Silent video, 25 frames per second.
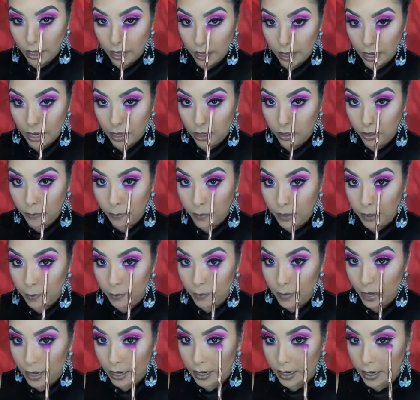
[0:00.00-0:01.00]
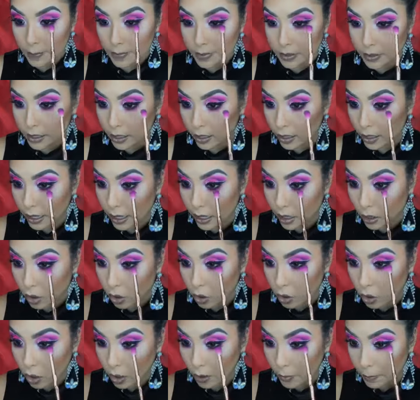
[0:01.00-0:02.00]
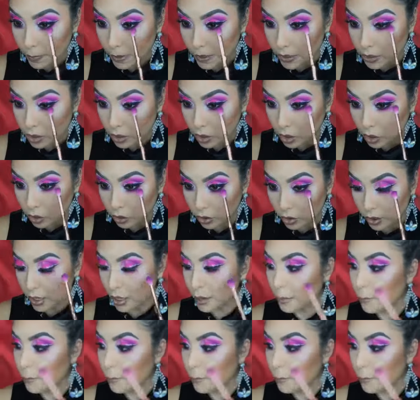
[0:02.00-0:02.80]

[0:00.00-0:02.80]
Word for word: El primer lipstick, el color Biscotti.